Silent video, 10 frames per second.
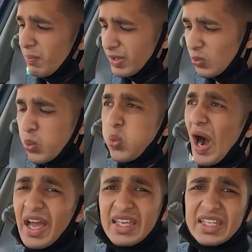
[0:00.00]
but
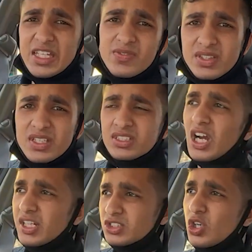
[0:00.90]
why even the
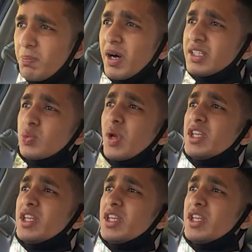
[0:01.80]
start-stop button?